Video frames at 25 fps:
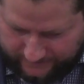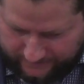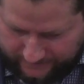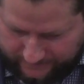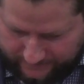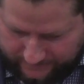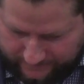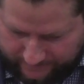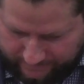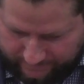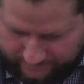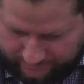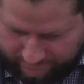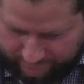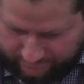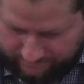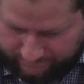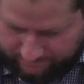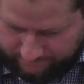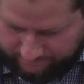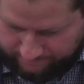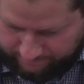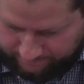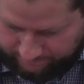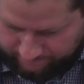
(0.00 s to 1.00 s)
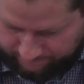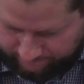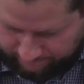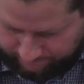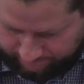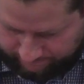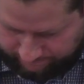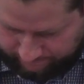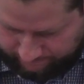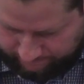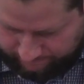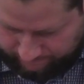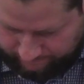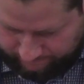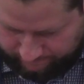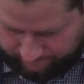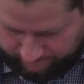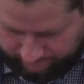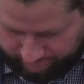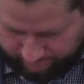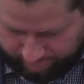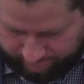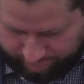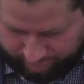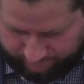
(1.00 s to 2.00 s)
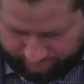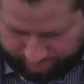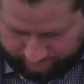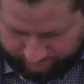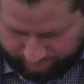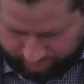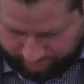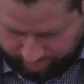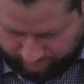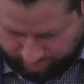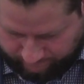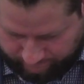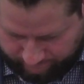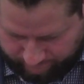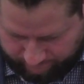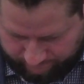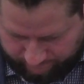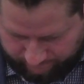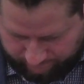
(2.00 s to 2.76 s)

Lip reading: Nothing is said.